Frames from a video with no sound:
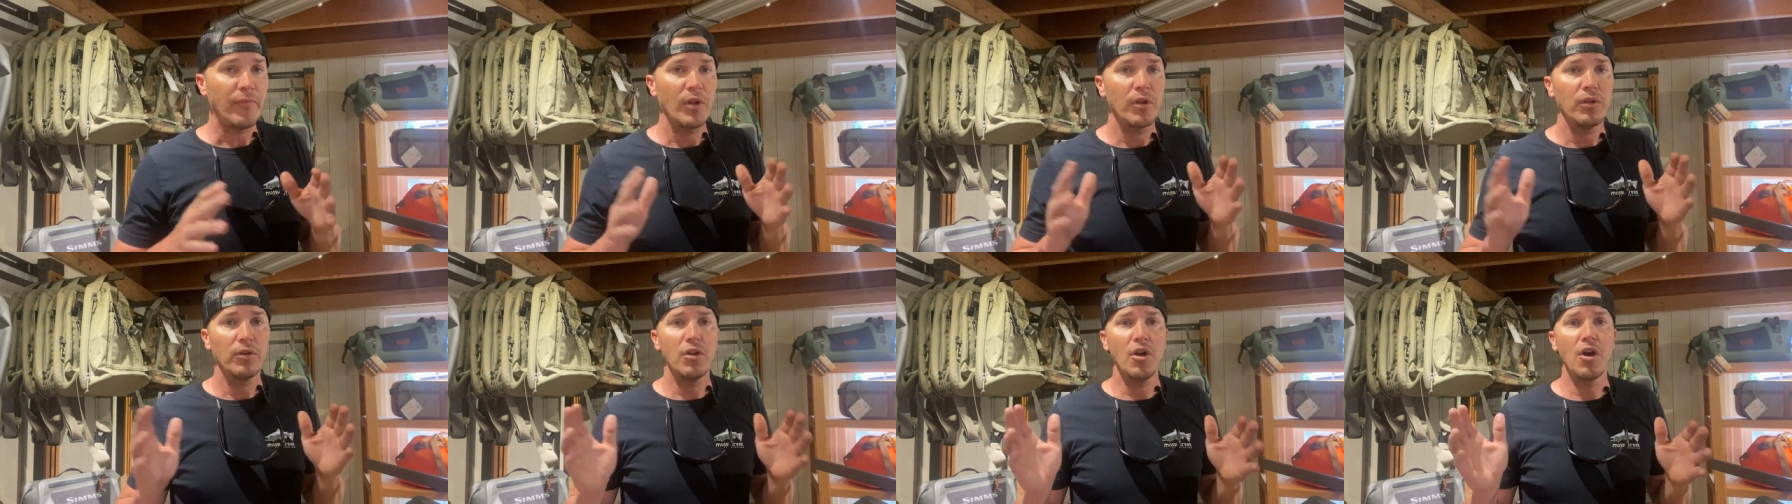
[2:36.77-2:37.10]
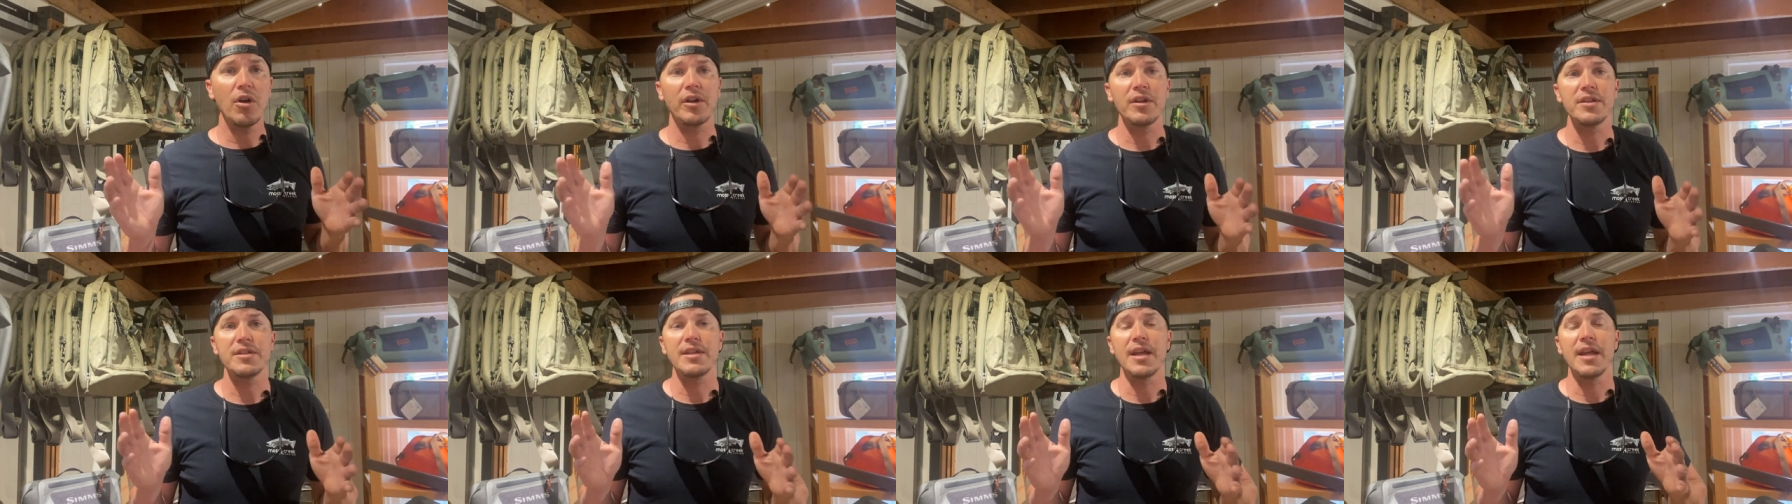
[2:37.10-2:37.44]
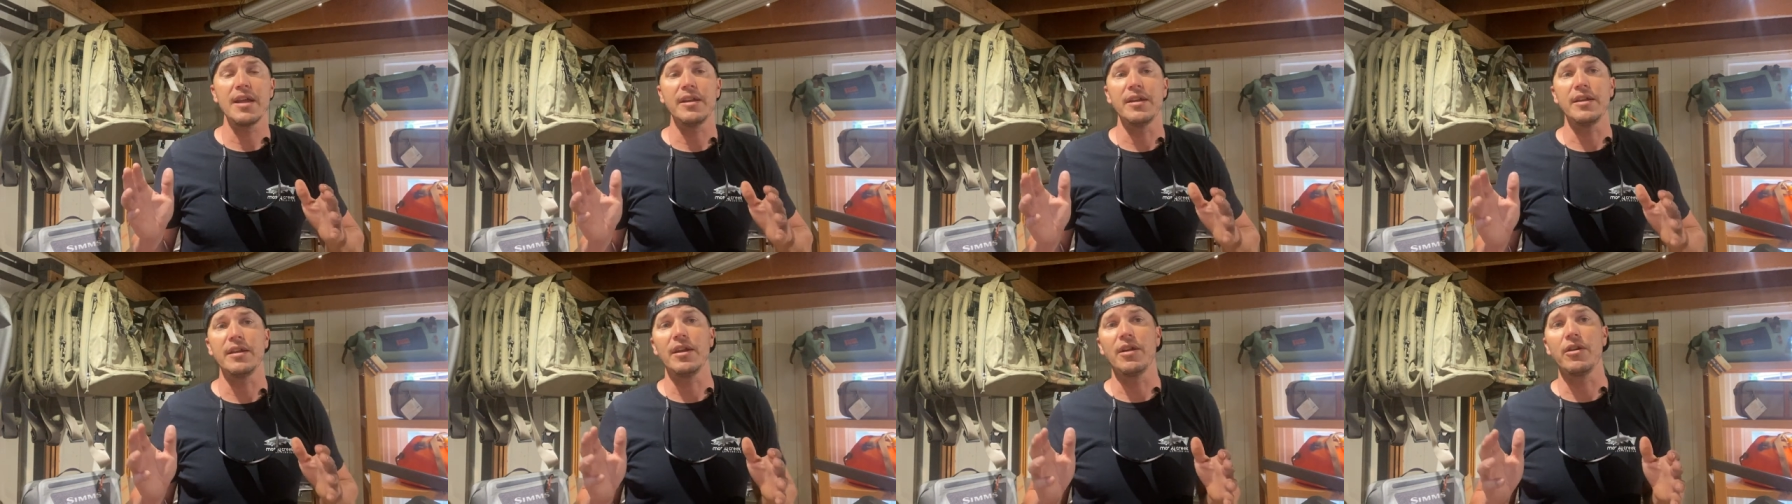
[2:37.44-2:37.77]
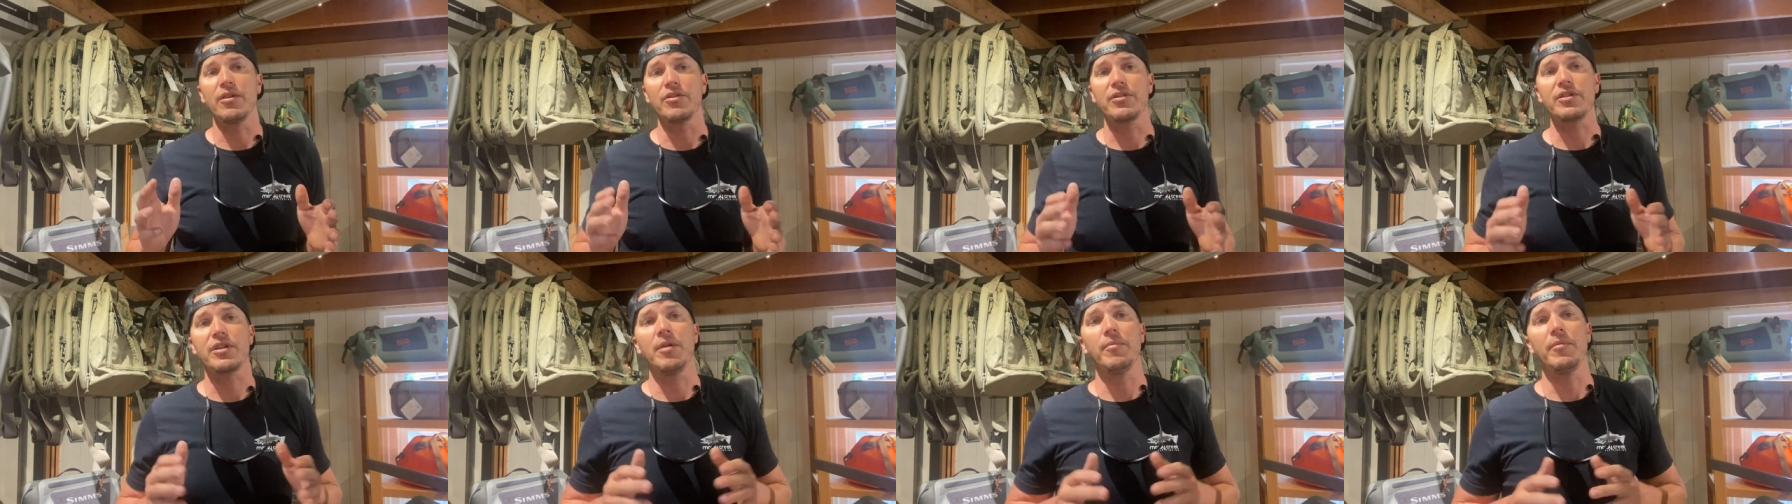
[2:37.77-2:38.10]
longest day of the year
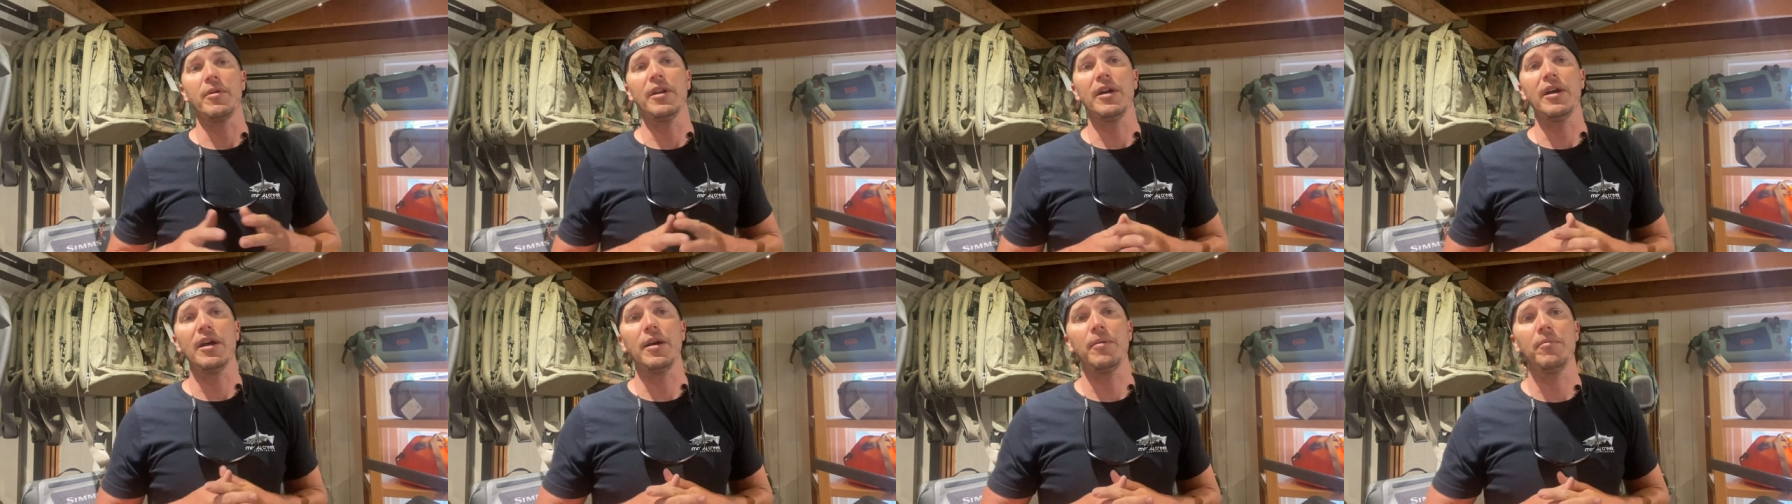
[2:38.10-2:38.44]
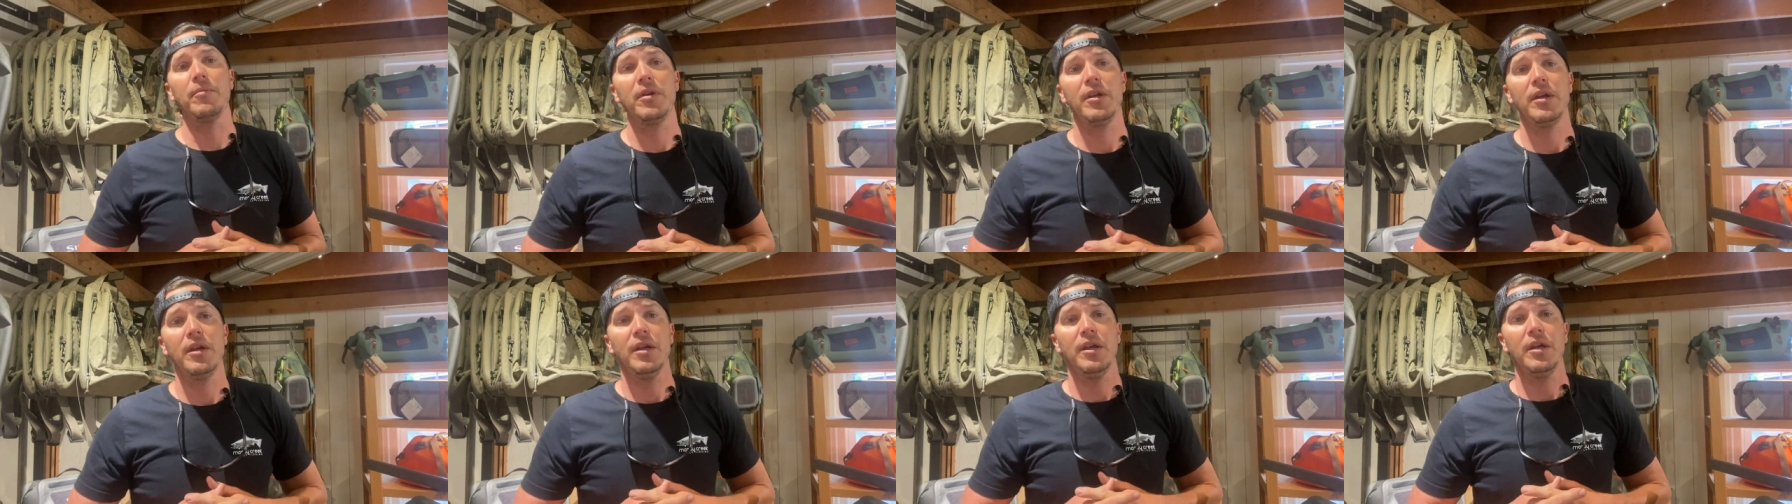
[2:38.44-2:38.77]
is coming up.